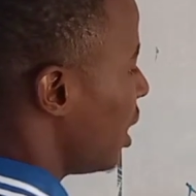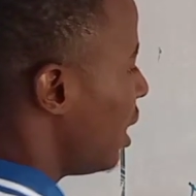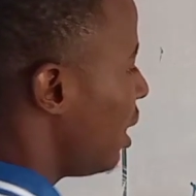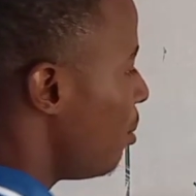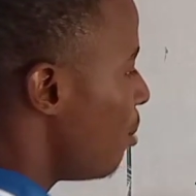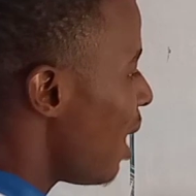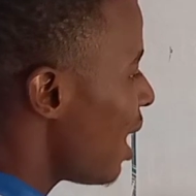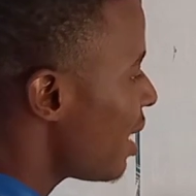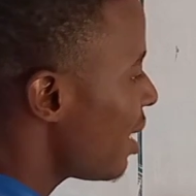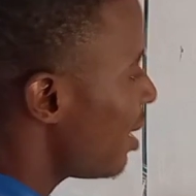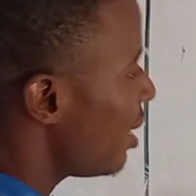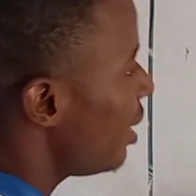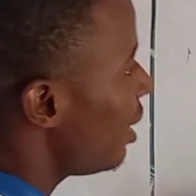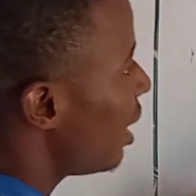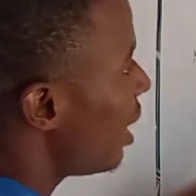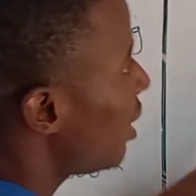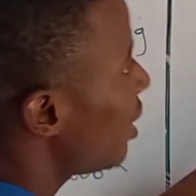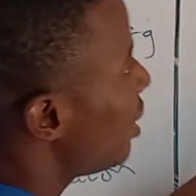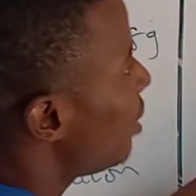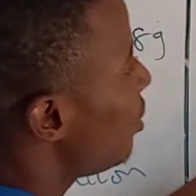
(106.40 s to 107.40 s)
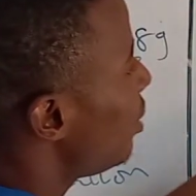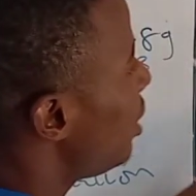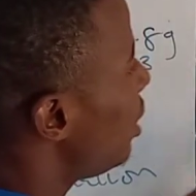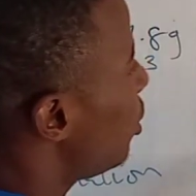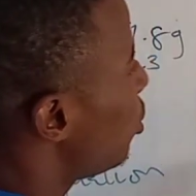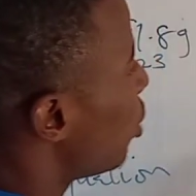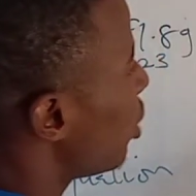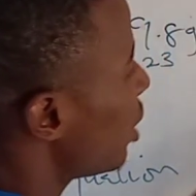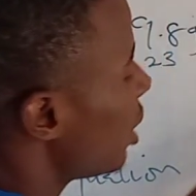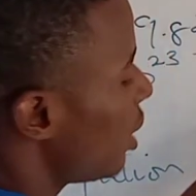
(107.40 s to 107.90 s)
The mass here given
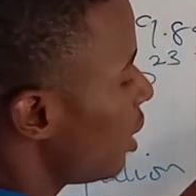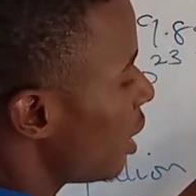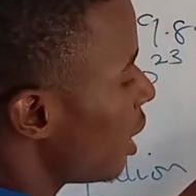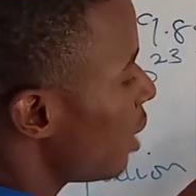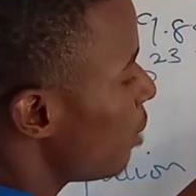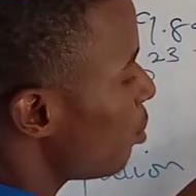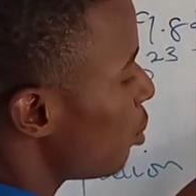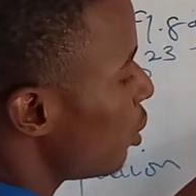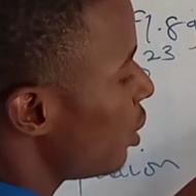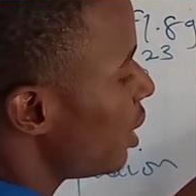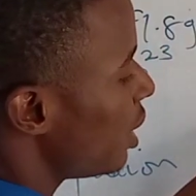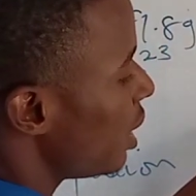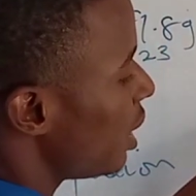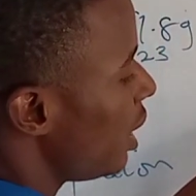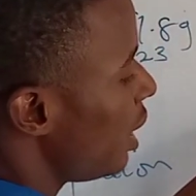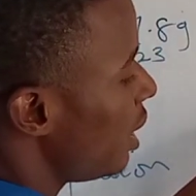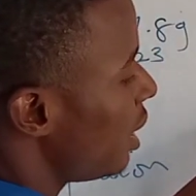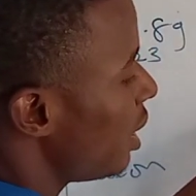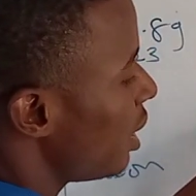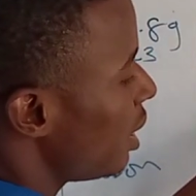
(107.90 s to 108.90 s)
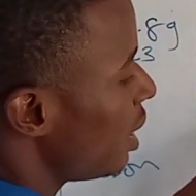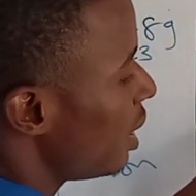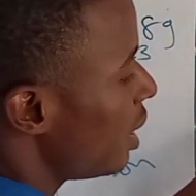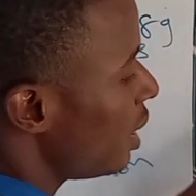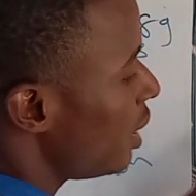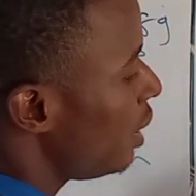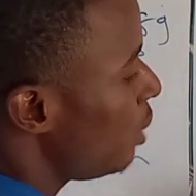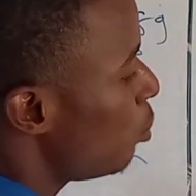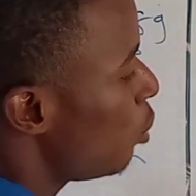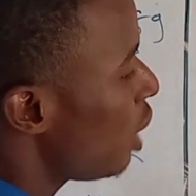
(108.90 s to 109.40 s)
is what? 9.8.
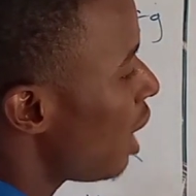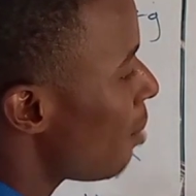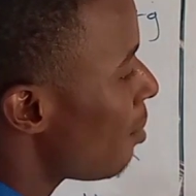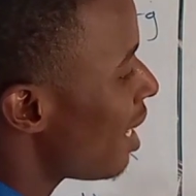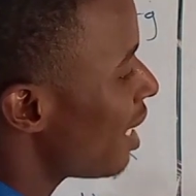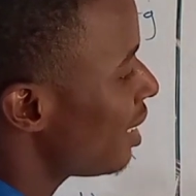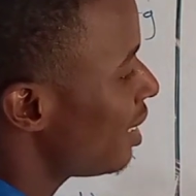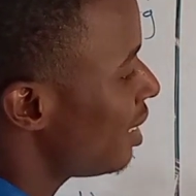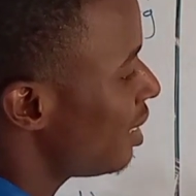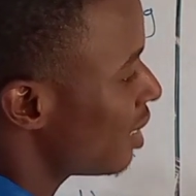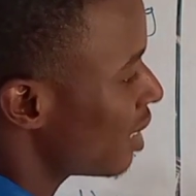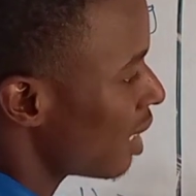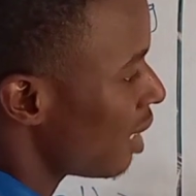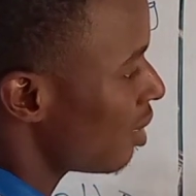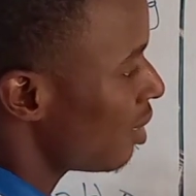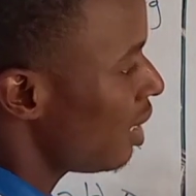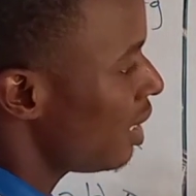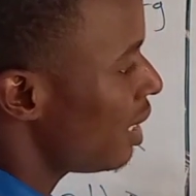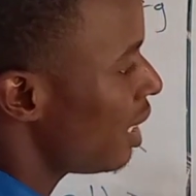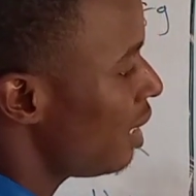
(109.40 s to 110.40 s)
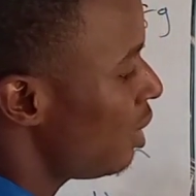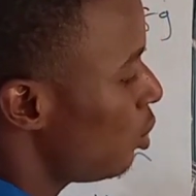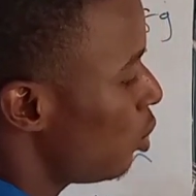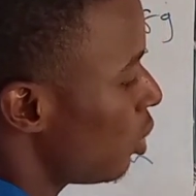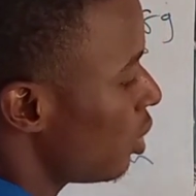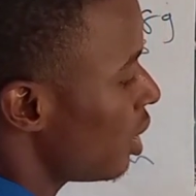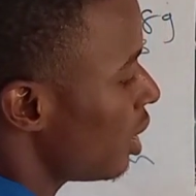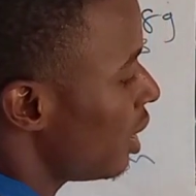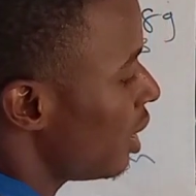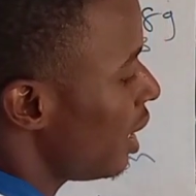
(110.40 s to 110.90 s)
The molar mass calculated is
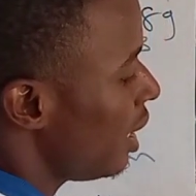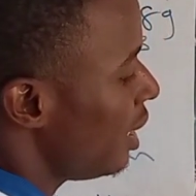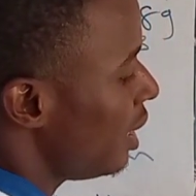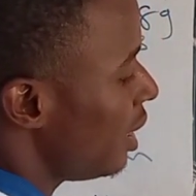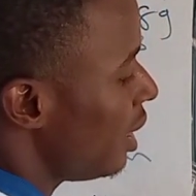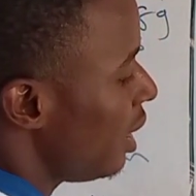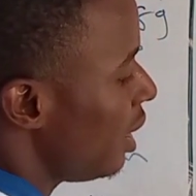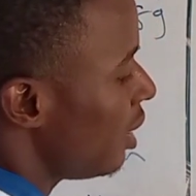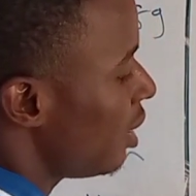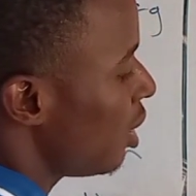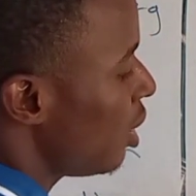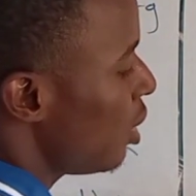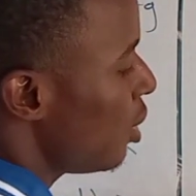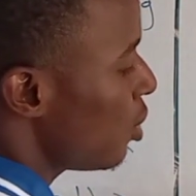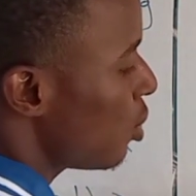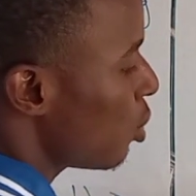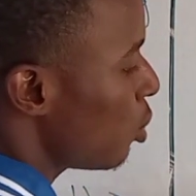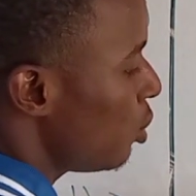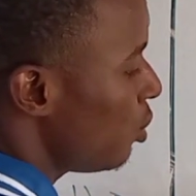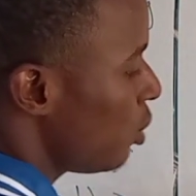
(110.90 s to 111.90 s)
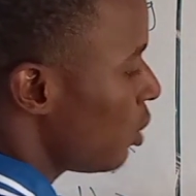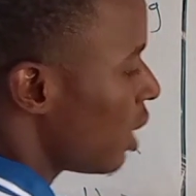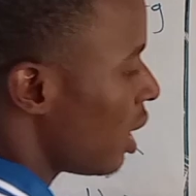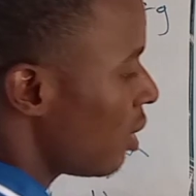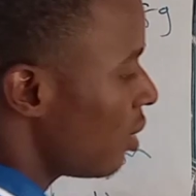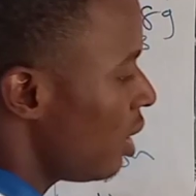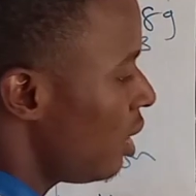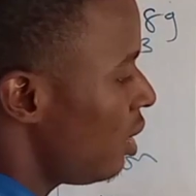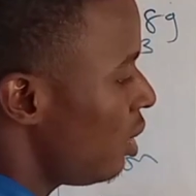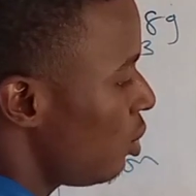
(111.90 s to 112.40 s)
what? 98. So if you
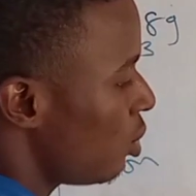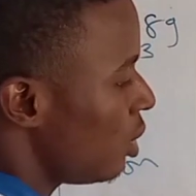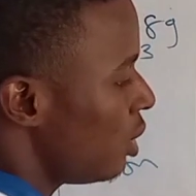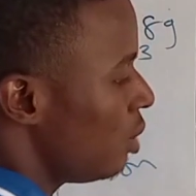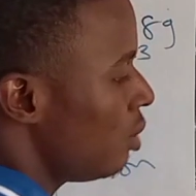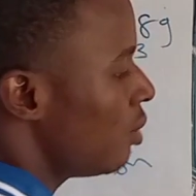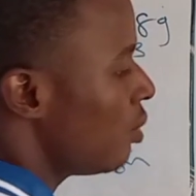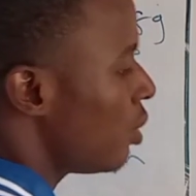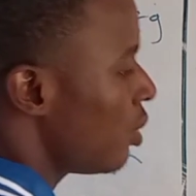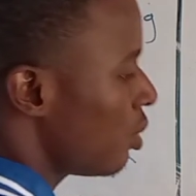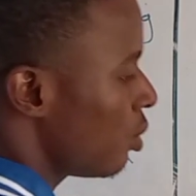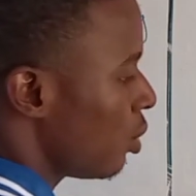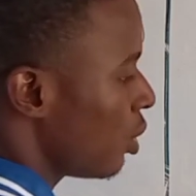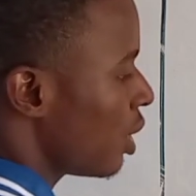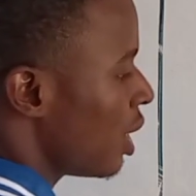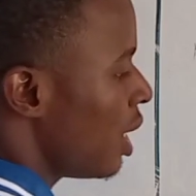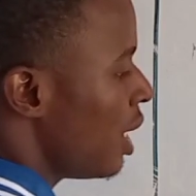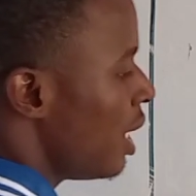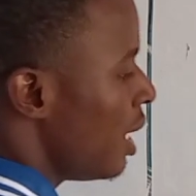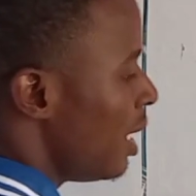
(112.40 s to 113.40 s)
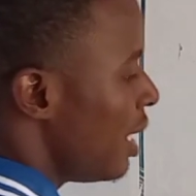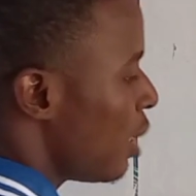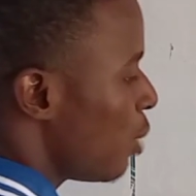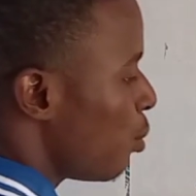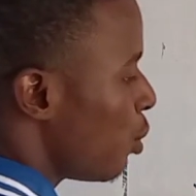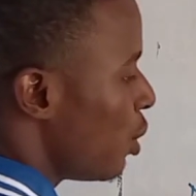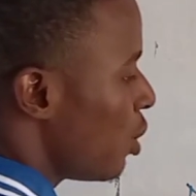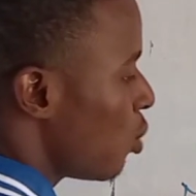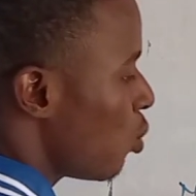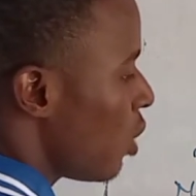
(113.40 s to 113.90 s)
calculate this one, it gives us what?
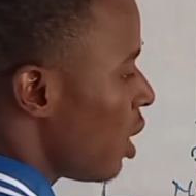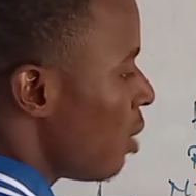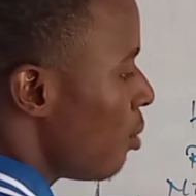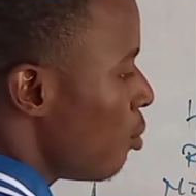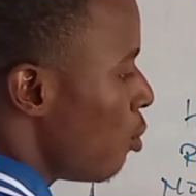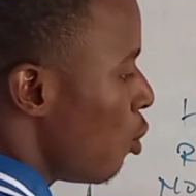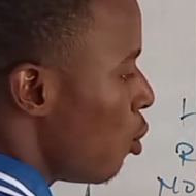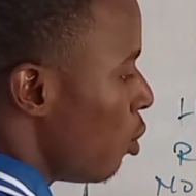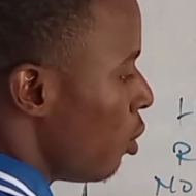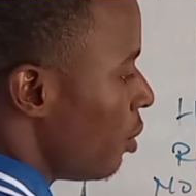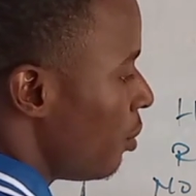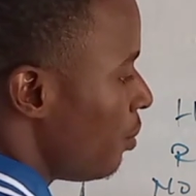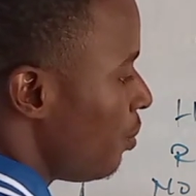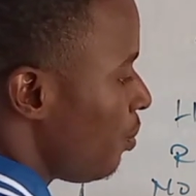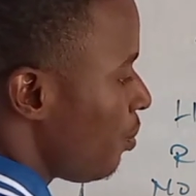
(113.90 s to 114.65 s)
0.1 mole.